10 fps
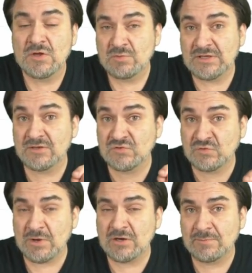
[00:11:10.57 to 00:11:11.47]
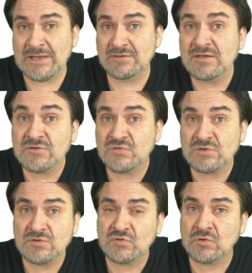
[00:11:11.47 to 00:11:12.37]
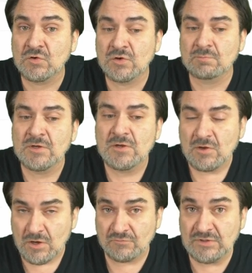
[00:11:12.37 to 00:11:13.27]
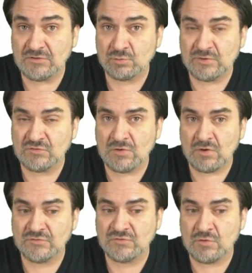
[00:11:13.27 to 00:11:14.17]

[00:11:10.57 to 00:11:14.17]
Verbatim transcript: But again, Spider Man is in the term of these results.